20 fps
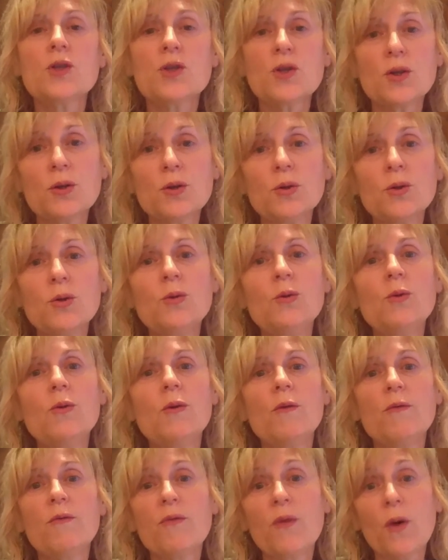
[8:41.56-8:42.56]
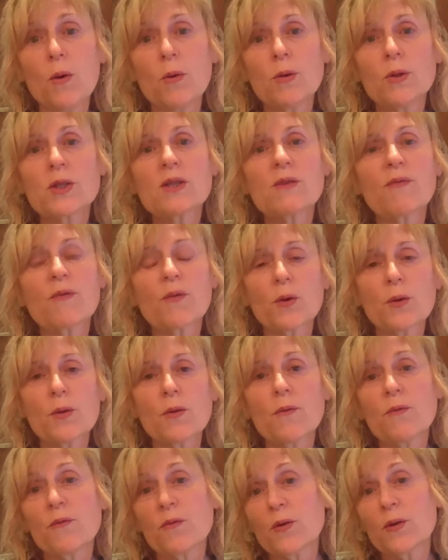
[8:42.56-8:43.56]
to folks for
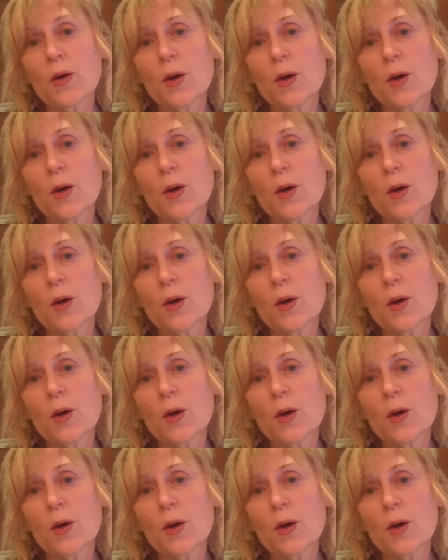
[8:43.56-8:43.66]
for